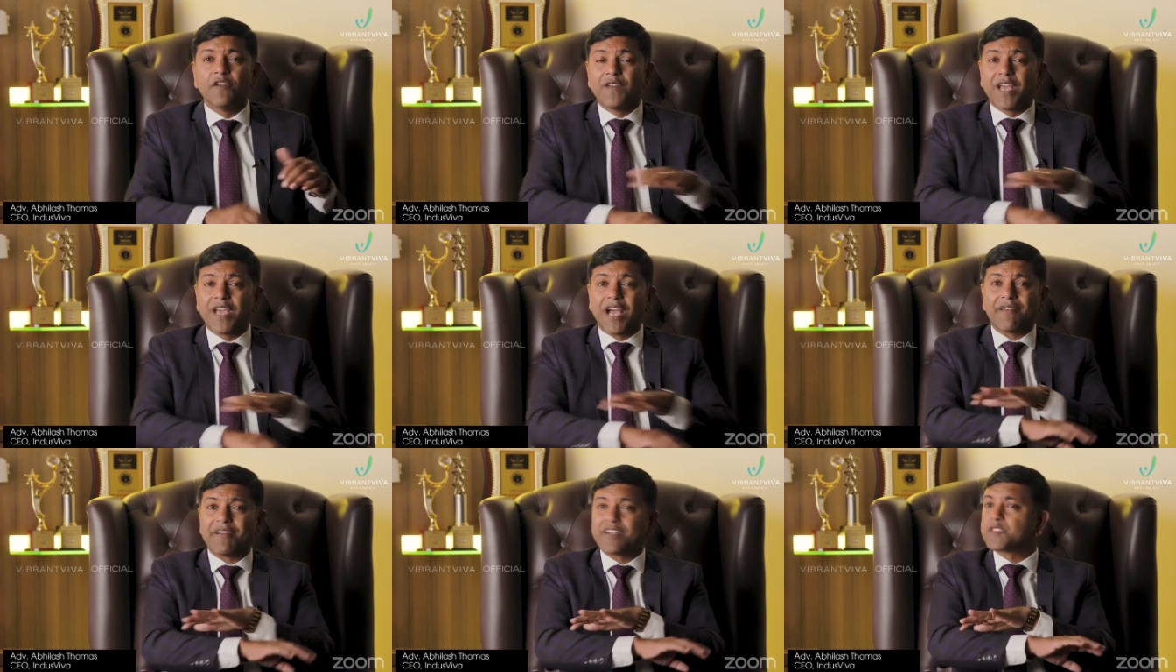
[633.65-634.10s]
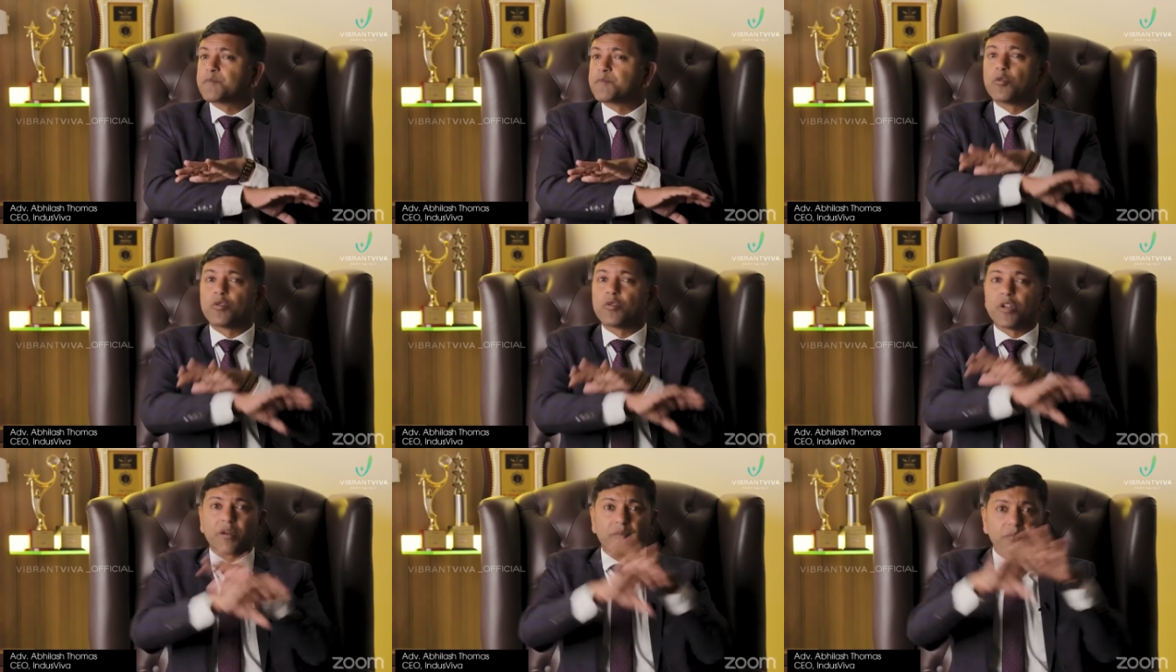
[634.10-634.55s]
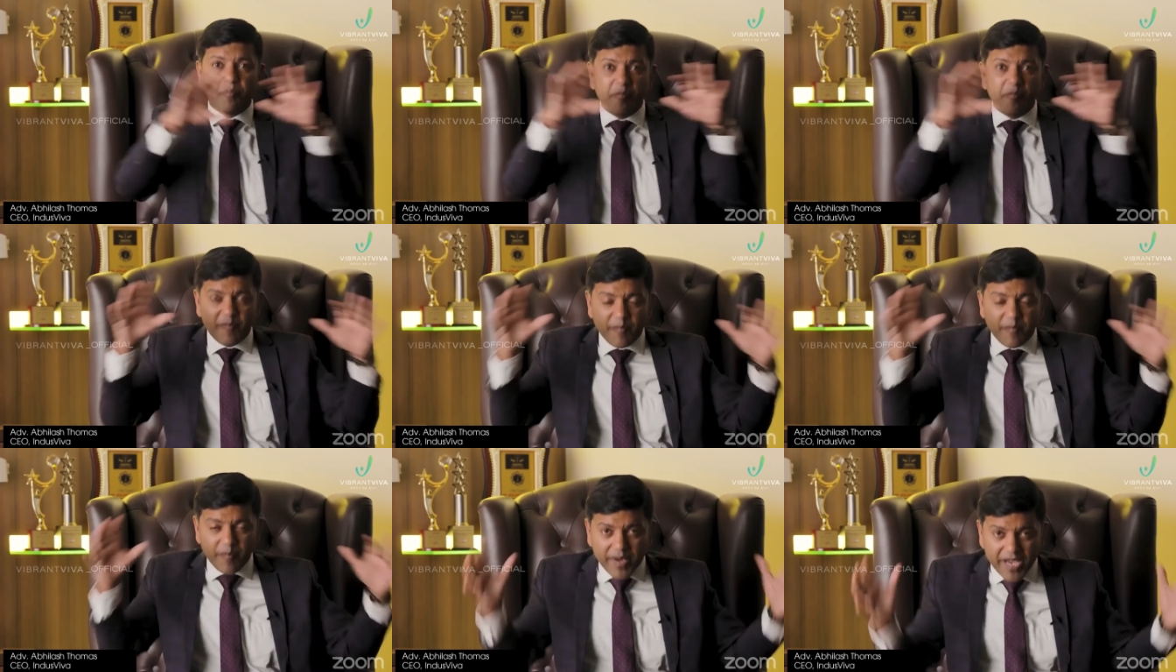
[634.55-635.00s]
we have export
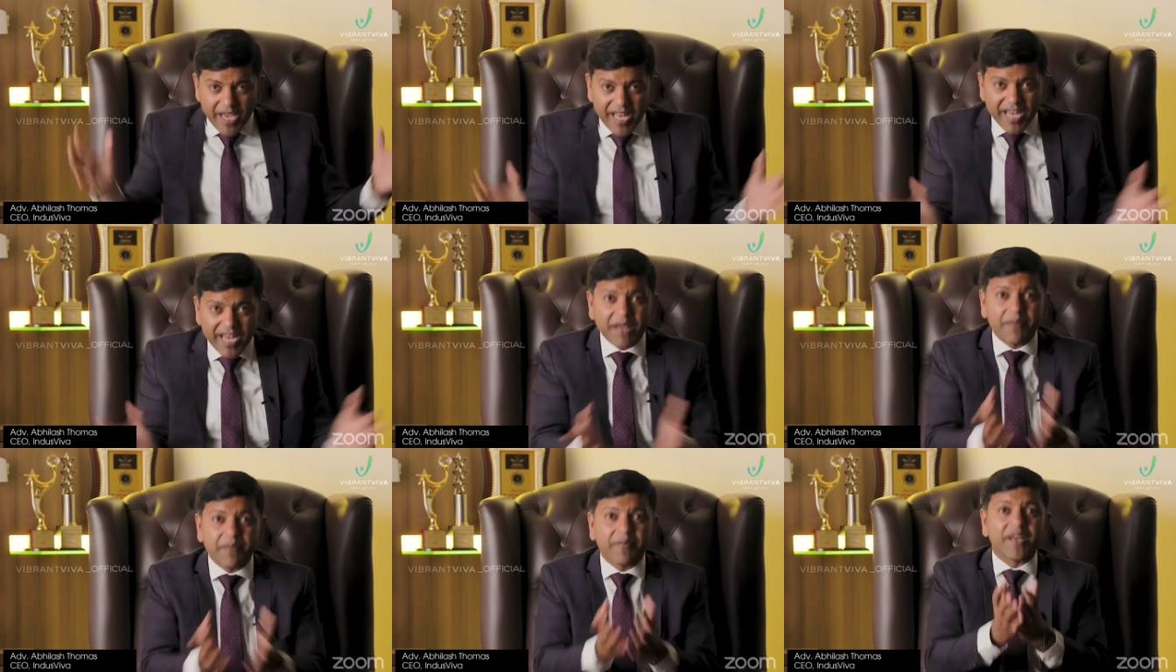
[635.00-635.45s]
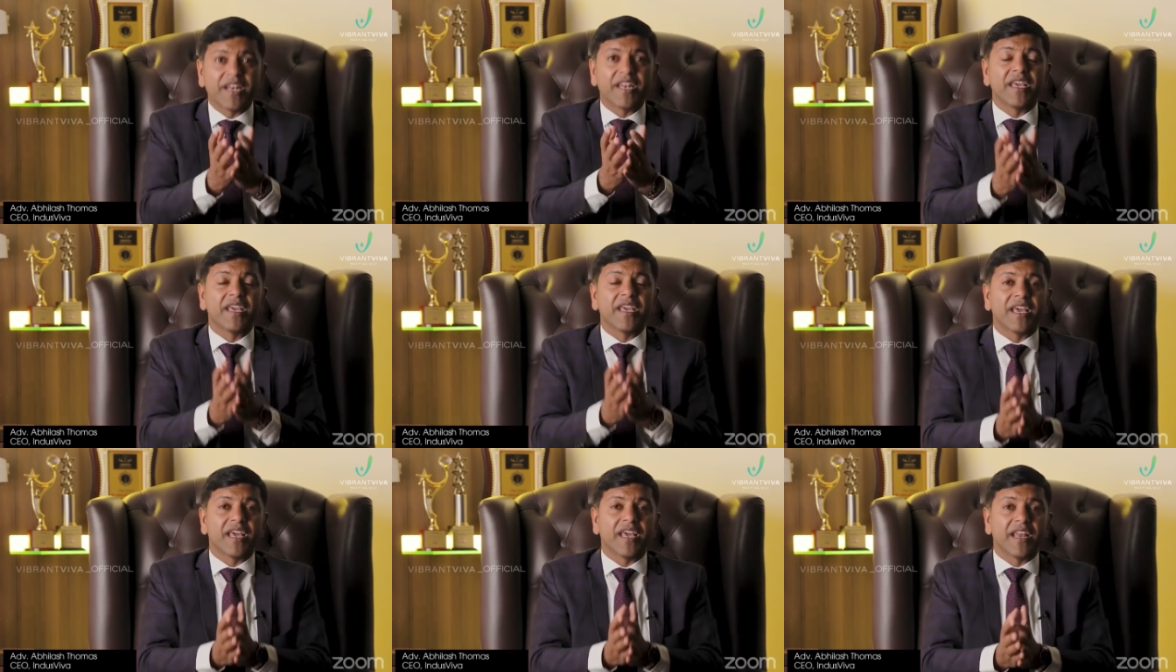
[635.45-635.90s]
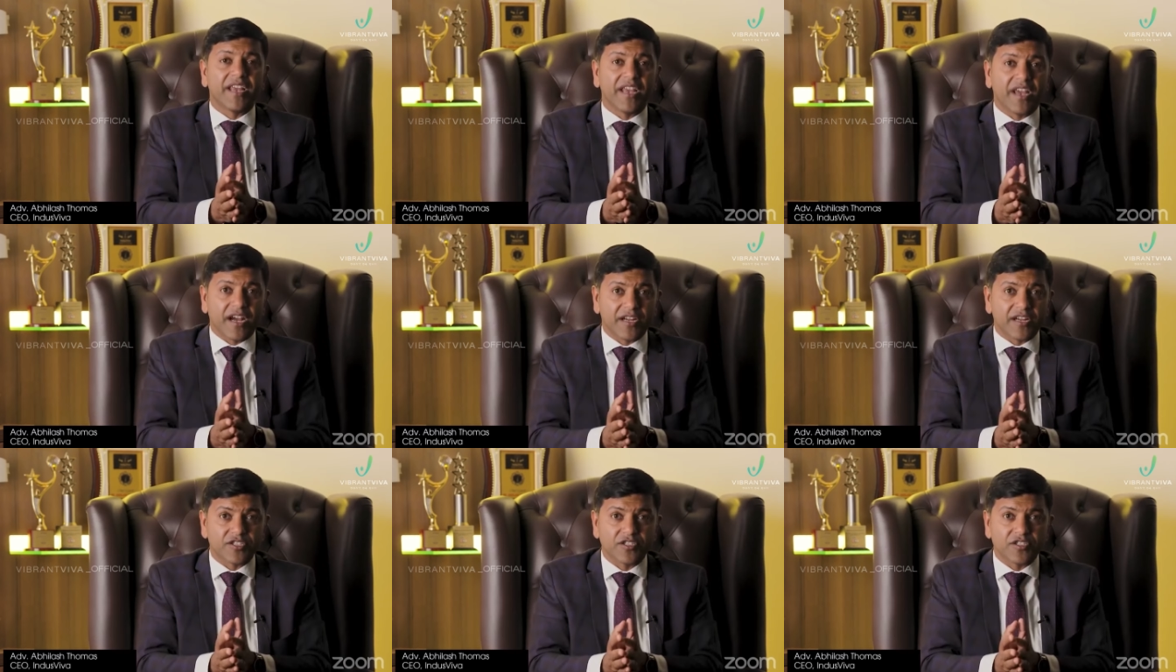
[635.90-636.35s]
in many, many
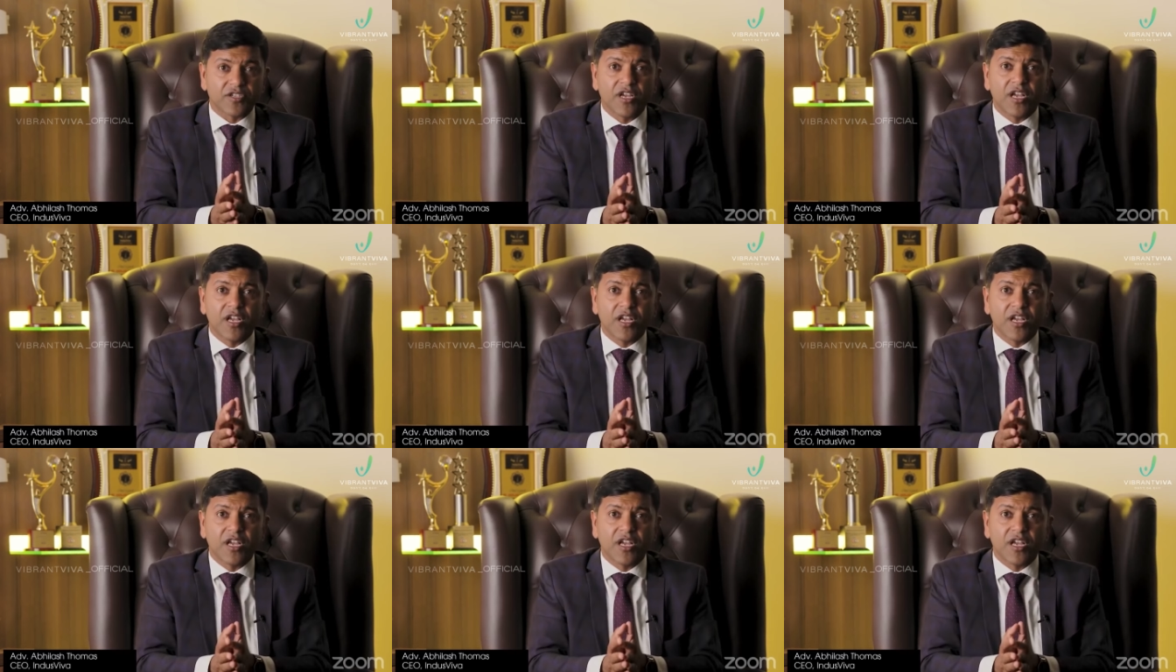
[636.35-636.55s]
areas.